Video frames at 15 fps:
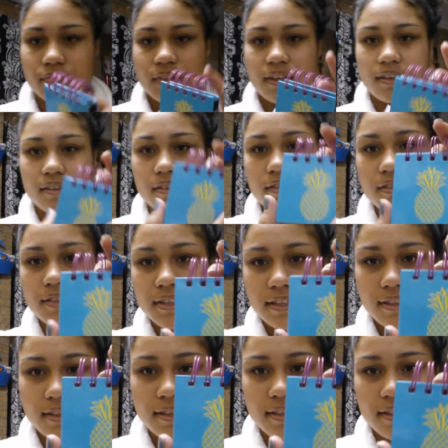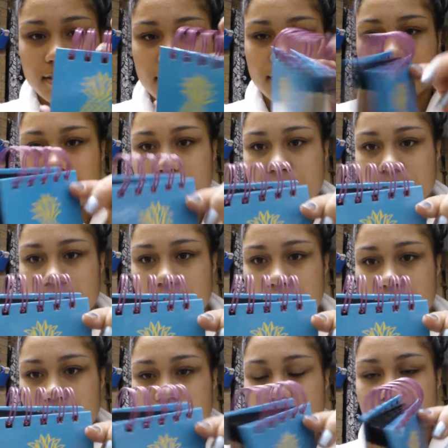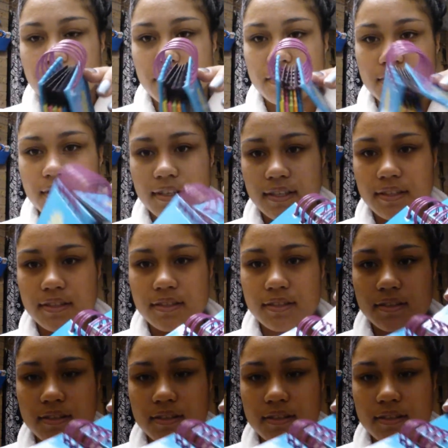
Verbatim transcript: It looks like this. Has it on both sides